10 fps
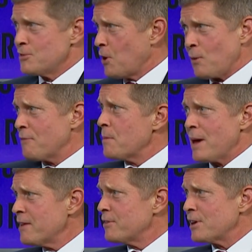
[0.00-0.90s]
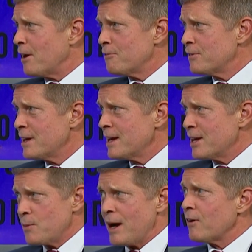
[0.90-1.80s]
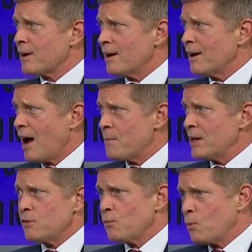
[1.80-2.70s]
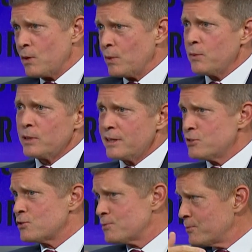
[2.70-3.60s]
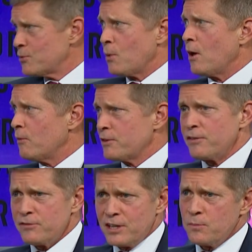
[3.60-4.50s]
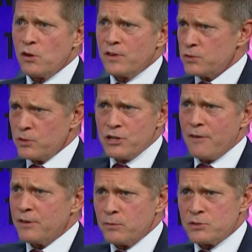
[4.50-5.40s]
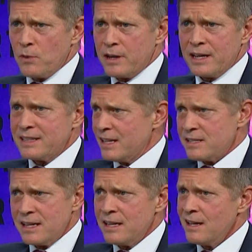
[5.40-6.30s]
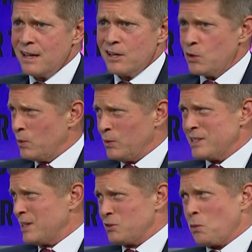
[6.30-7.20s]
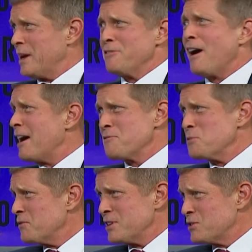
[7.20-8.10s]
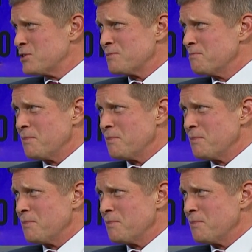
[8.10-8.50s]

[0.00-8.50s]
don't have the benefit of in America. I mean, when we release 12 to 15 movies, when Jeffrey was running Disney, you were releasing 25 movies